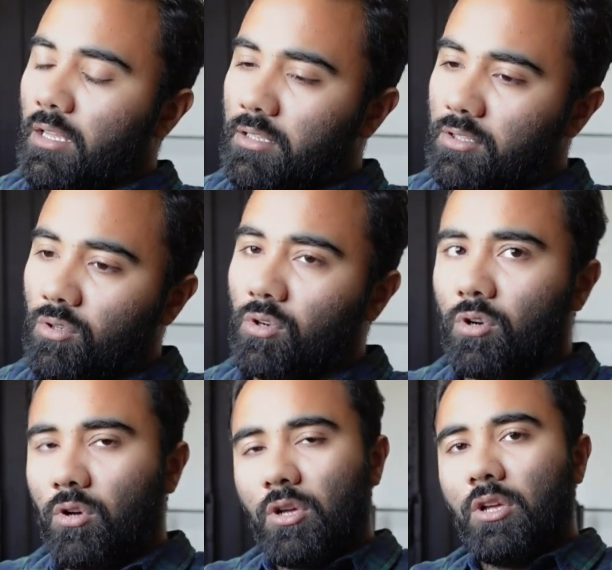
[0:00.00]

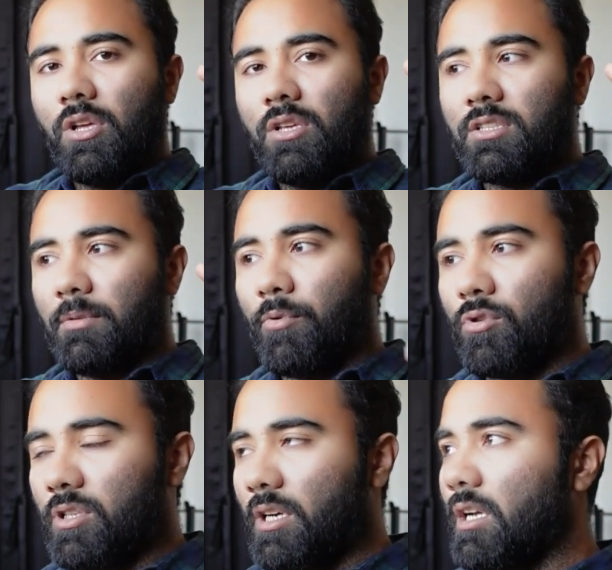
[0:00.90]
so
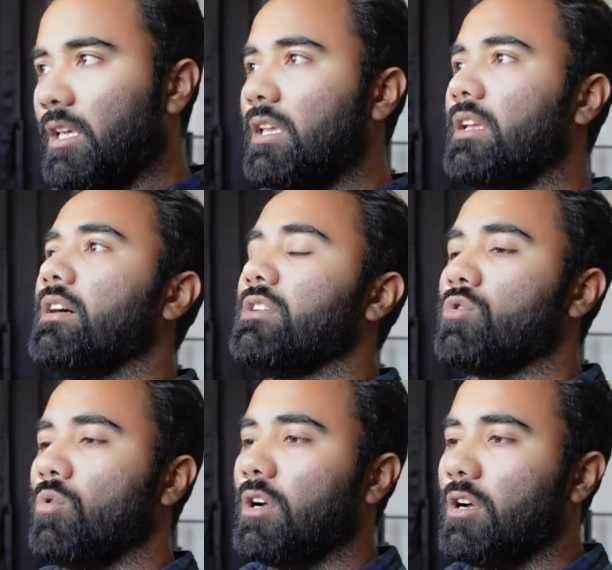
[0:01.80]
supposedly
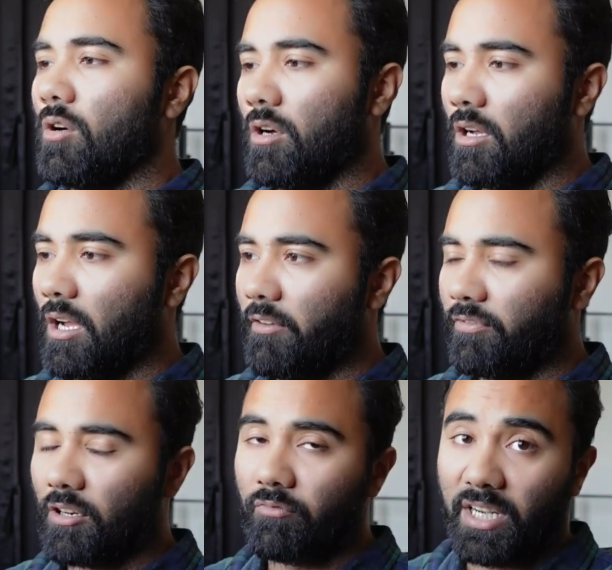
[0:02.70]
Ashok,
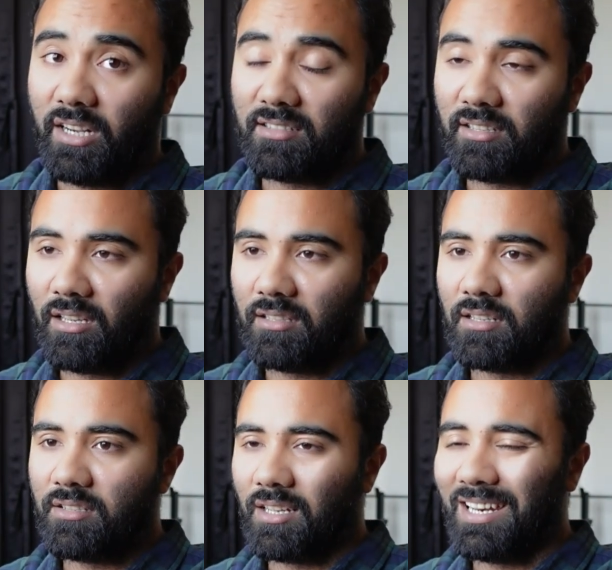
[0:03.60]
after witnessing
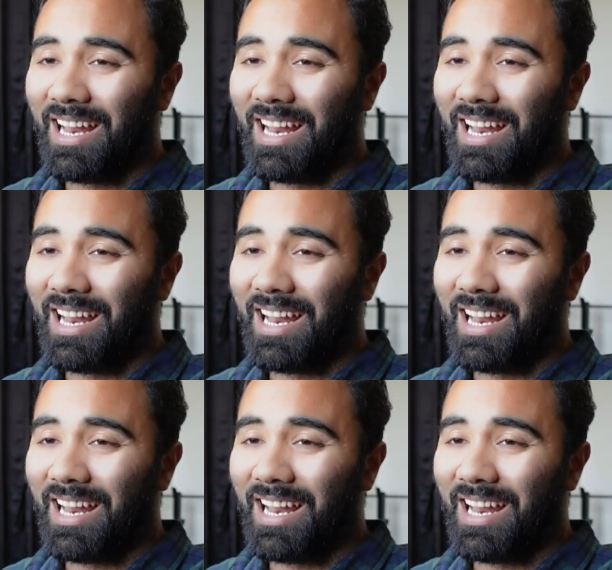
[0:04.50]
such a